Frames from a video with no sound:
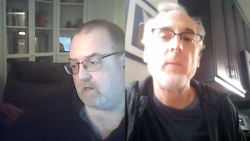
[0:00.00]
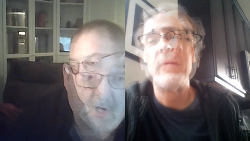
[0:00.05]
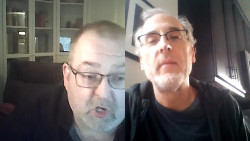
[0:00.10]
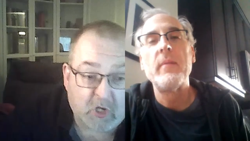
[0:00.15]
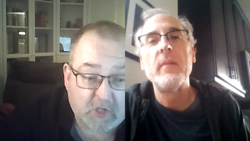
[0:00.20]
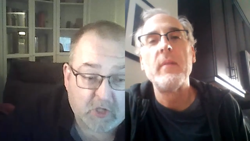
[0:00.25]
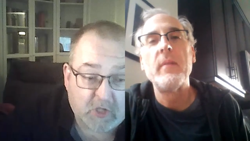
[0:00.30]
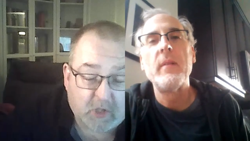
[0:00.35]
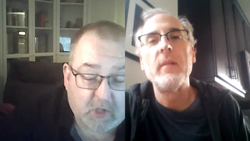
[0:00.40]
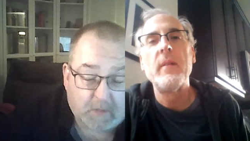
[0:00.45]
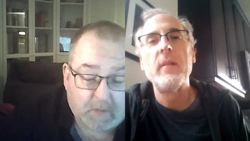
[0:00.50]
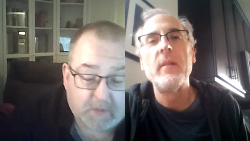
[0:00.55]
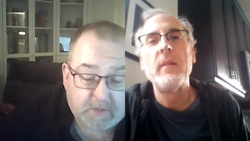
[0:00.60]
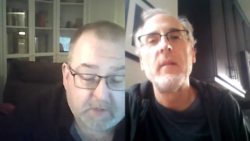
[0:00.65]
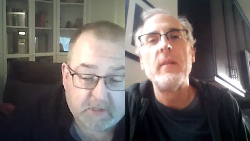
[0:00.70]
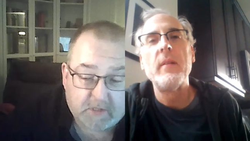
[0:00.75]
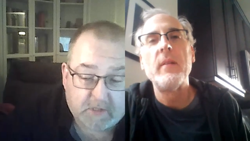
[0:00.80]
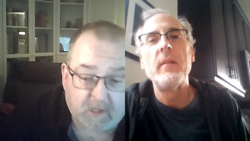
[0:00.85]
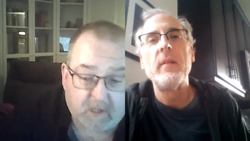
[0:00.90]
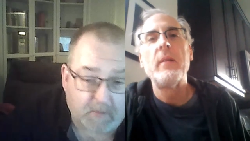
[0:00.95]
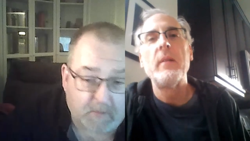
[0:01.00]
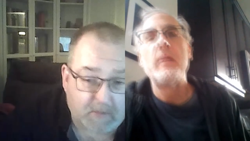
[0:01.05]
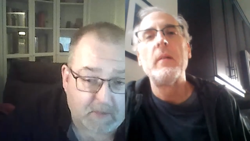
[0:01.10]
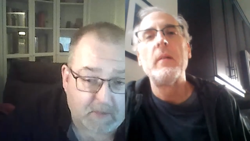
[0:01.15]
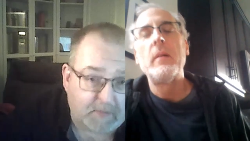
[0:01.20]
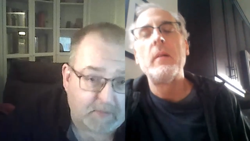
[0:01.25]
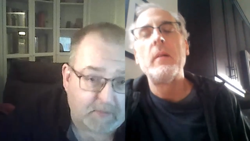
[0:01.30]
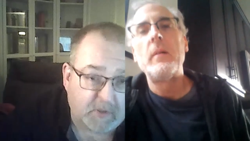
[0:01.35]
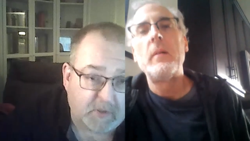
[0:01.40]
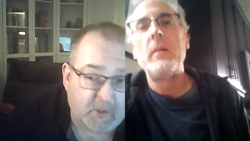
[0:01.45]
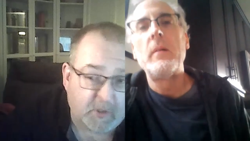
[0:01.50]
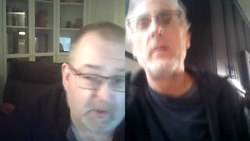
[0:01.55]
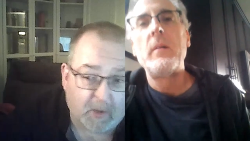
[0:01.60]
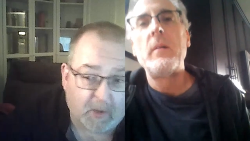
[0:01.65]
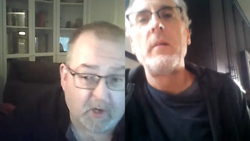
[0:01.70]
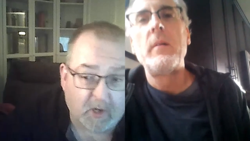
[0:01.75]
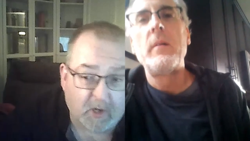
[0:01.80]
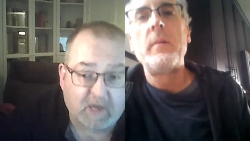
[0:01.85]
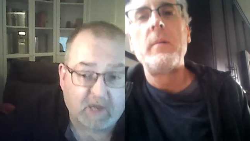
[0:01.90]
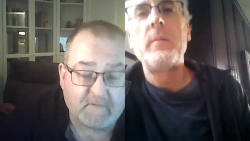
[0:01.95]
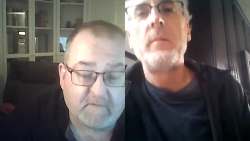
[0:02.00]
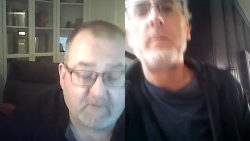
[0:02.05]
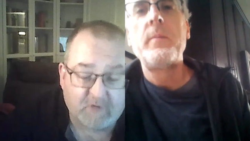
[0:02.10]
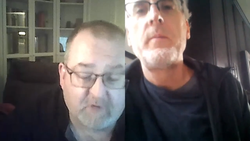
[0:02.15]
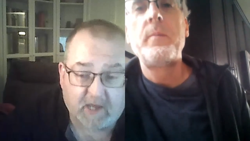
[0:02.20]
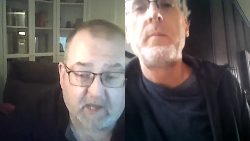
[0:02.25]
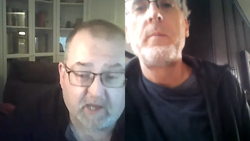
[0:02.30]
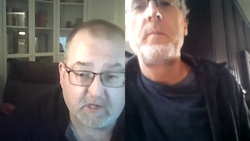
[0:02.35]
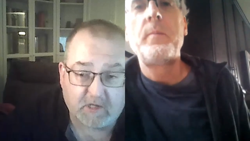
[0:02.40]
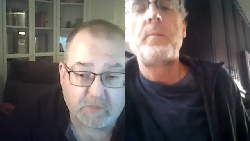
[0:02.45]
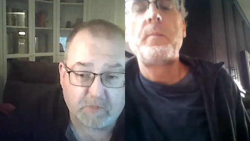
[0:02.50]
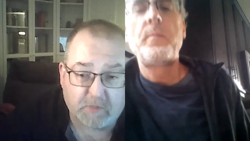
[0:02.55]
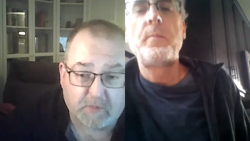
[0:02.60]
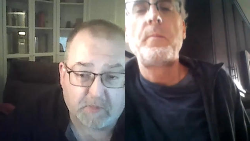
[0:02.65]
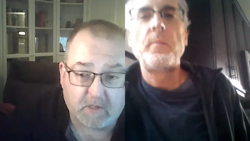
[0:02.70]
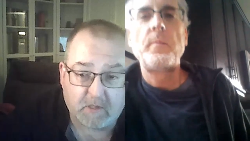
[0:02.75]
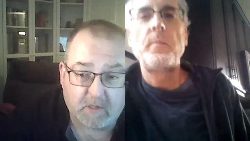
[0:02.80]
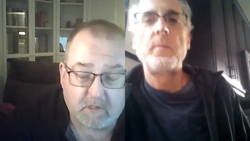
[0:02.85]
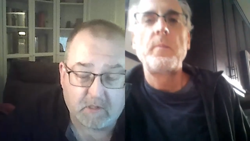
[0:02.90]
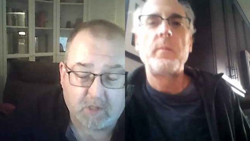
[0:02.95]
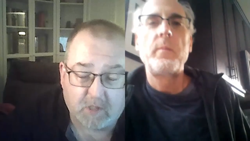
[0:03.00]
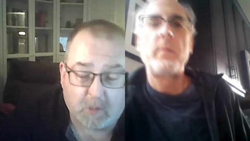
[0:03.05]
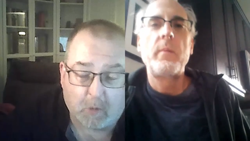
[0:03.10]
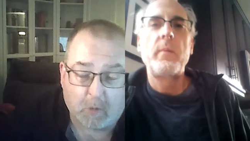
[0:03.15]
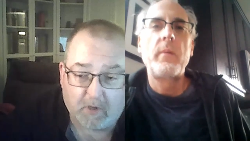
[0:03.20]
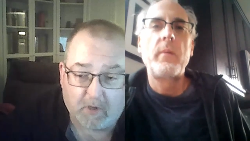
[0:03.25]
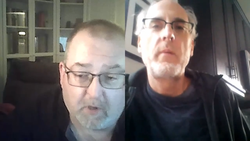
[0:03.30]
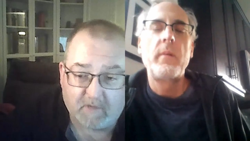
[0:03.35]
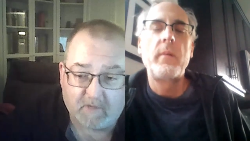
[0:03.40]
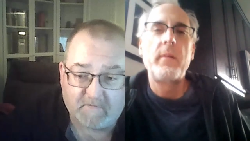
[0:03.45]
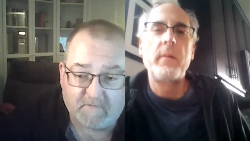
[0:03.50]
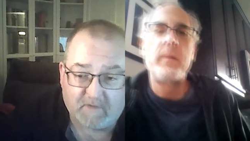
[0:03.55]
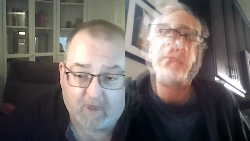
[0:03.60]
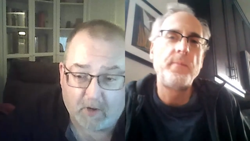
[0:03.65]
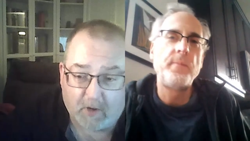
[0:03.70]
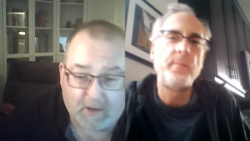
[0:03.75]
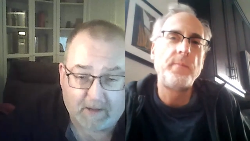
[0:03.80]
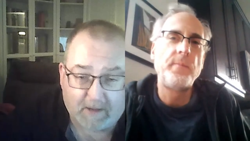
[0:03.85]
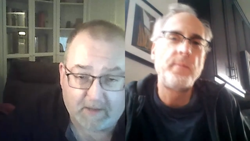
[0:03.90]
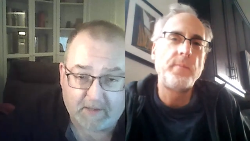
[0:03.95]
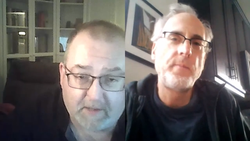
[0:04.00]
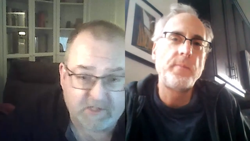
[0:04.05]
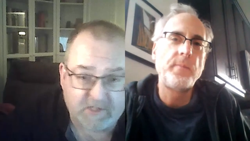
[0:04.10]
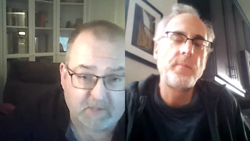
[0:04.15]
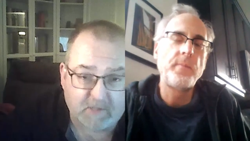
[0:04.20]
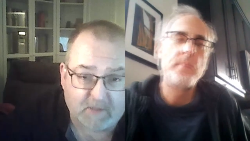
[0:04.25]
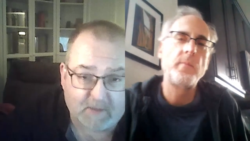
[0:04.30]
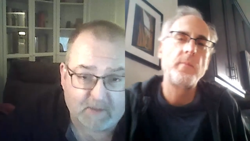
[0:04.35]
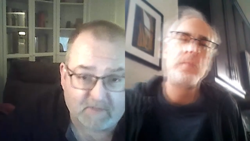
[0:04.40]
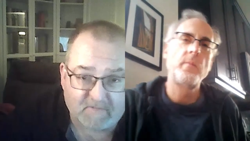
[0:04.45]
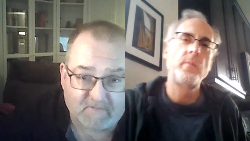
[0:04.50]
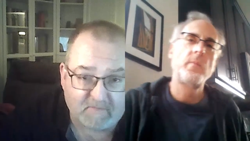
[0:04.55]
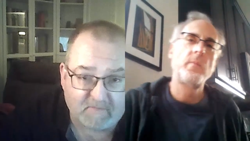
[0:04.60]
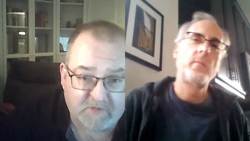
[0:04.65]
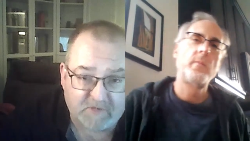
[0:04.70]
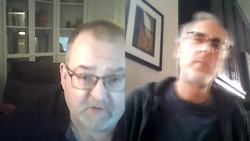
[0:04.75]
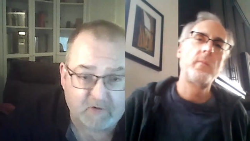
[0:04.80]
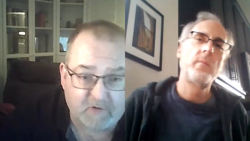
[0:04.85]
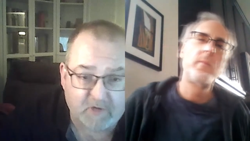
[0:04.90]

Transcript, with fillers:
Speaker 1: The early adopters are going to be people who are looking for change but don't want to go on about lizard men from